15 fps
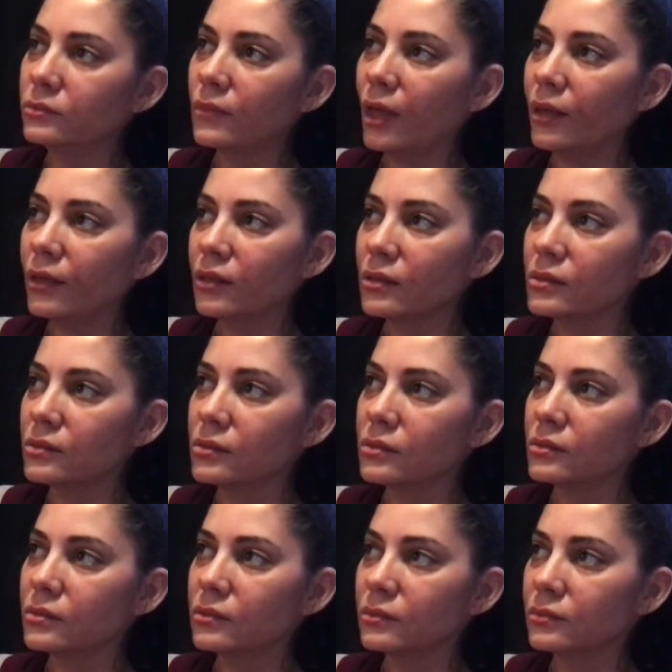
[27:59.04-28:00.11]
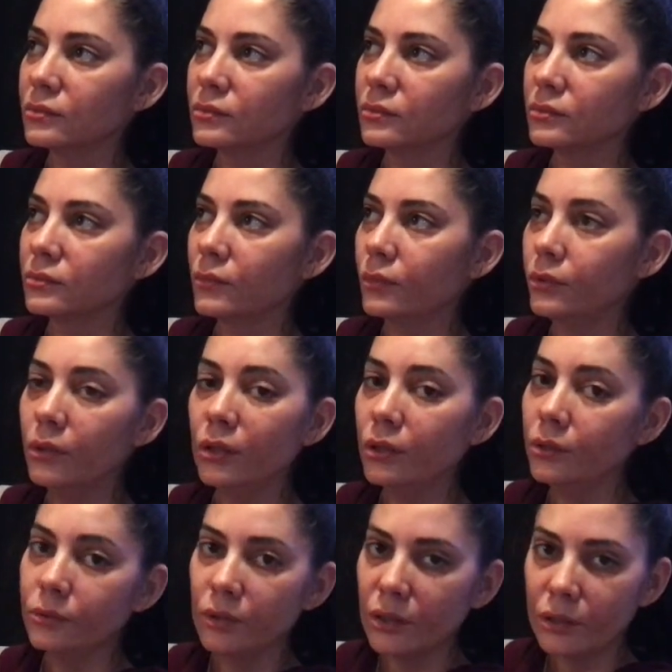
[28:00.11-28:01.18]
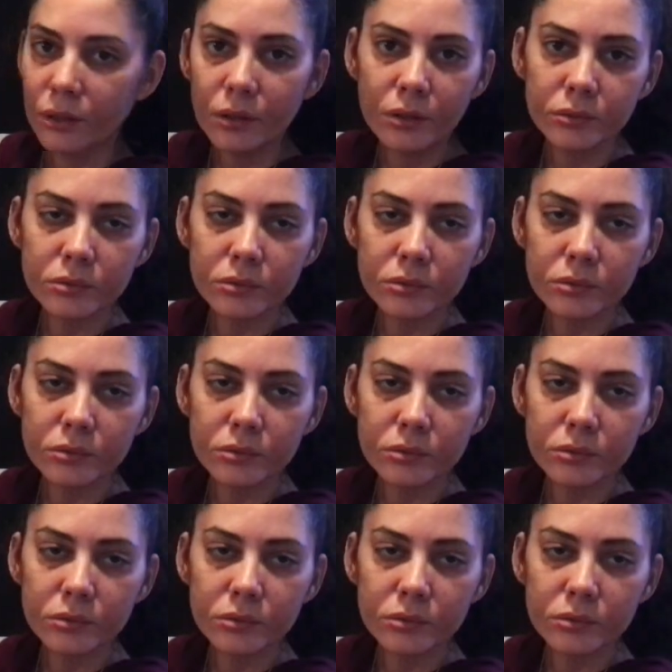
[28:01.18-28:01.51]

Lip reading: I guess really, really good